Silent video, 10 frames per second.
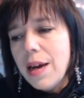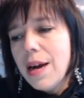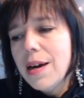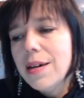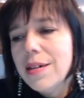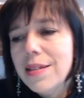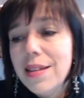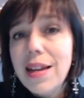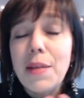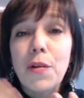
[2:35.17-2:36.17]
The
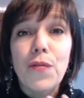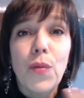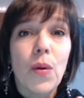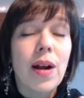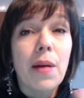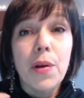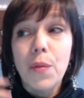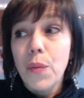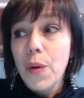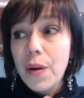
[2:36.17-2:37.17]
night before, I would
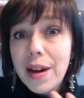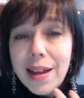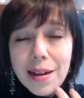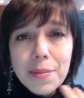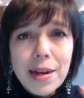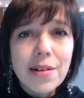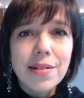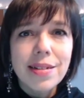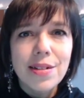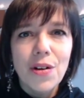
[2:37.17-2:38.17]
worry
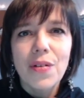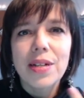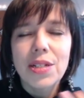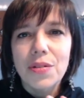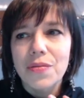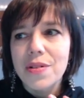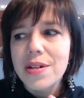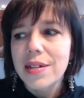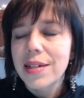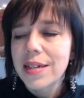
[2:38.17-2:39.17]
about going to
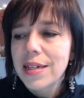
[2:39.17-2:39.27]
work.